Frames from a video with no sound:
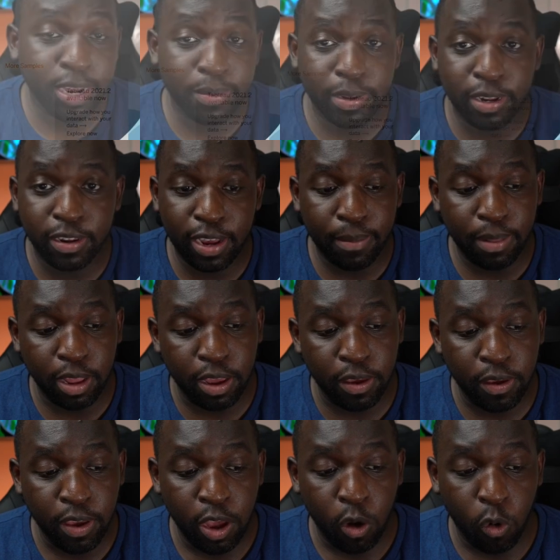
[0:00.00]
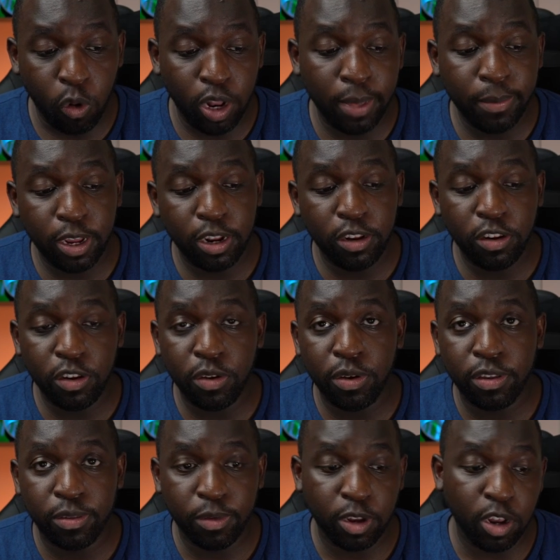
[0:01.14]
am in Tableau all I'm going to do
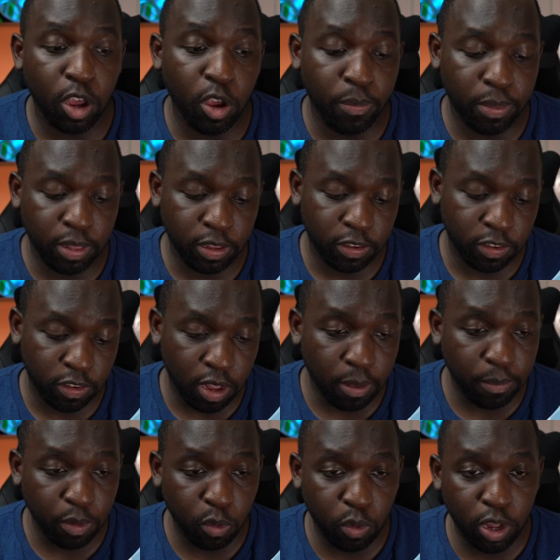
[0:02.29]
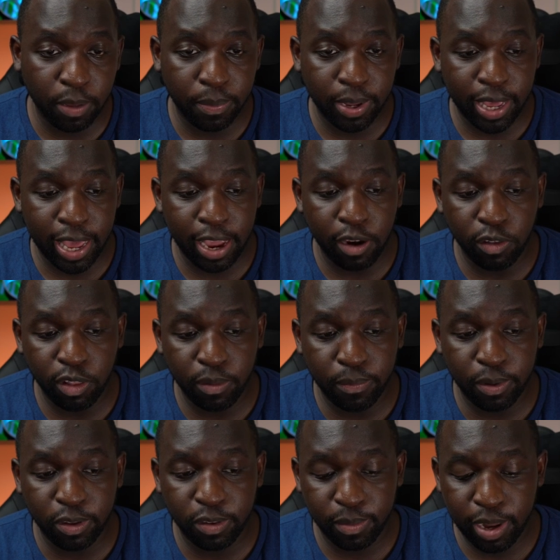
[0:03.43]
is I'm going to open the sample workbook here on the
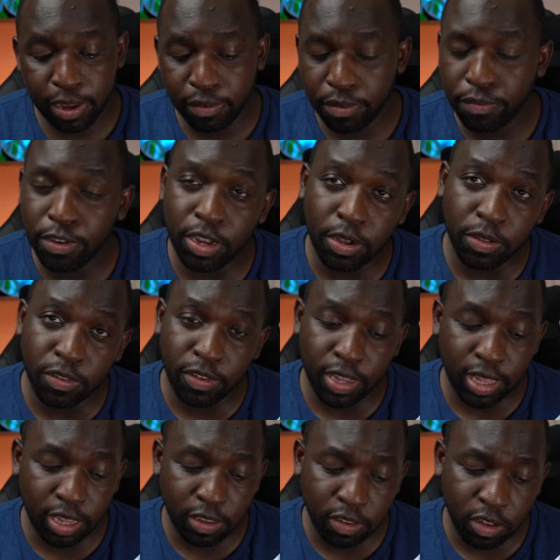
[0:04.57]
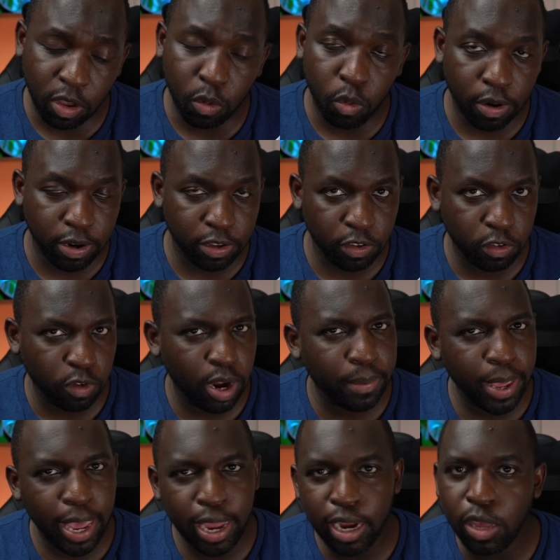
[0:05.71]
bottom left. If you don't see these, don't worry. Just grab
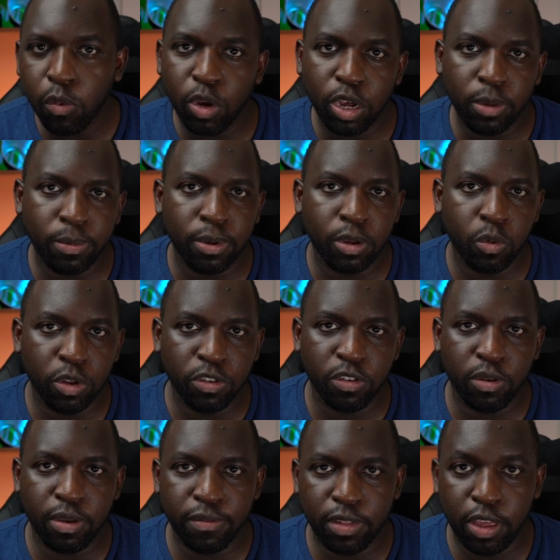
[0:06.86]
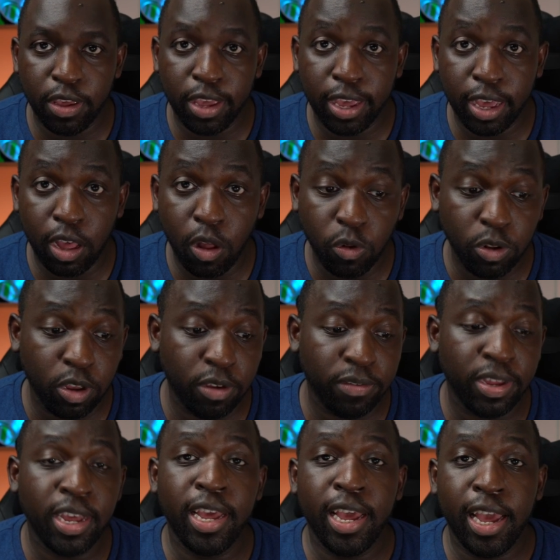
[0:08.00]
any workbook whatsoever that you can get hold of.
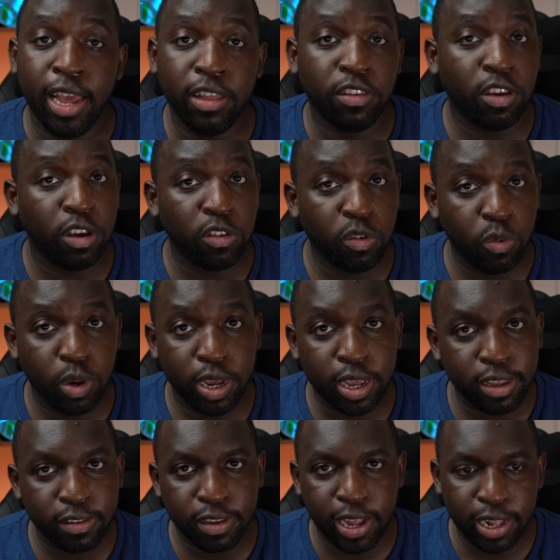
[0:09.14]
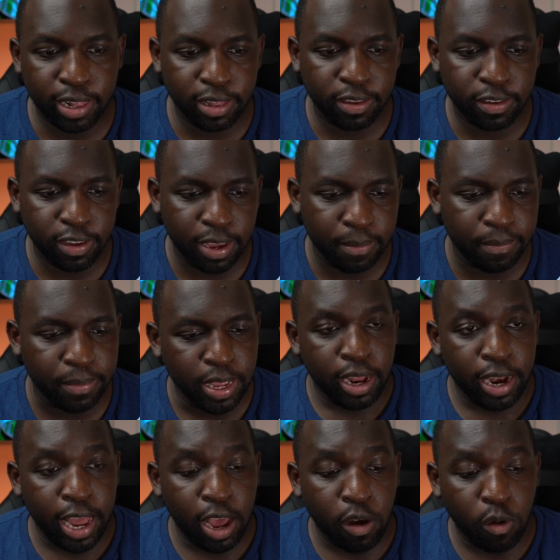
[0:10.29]
It's going to work exactly the same.
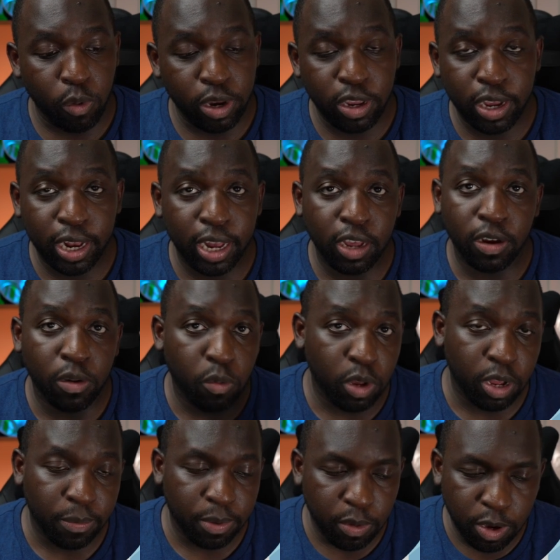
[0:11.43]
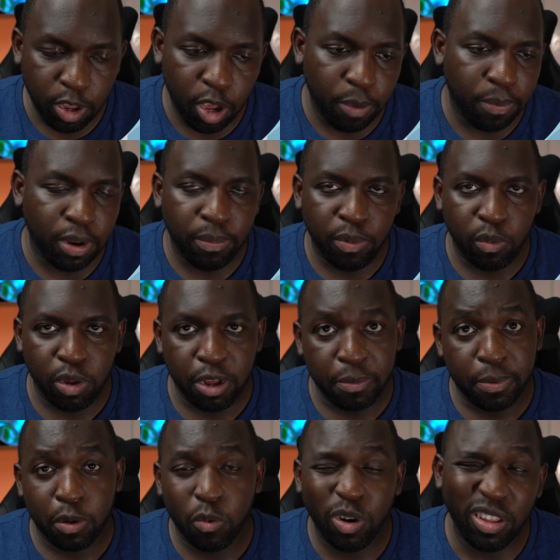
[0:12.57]
Now, when you click on a workbook, when you open up a
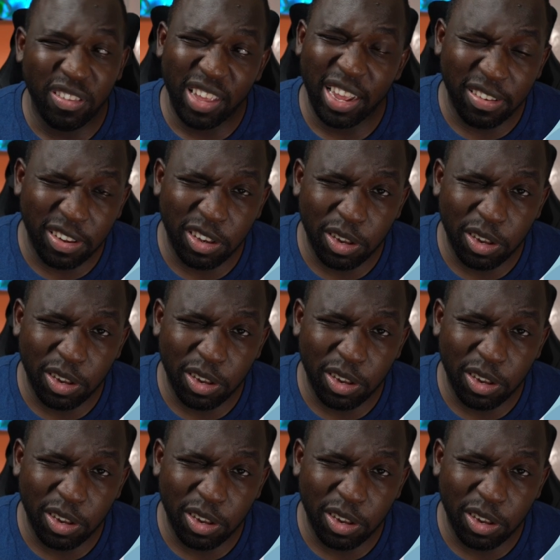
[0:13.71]
workbook, what it's actually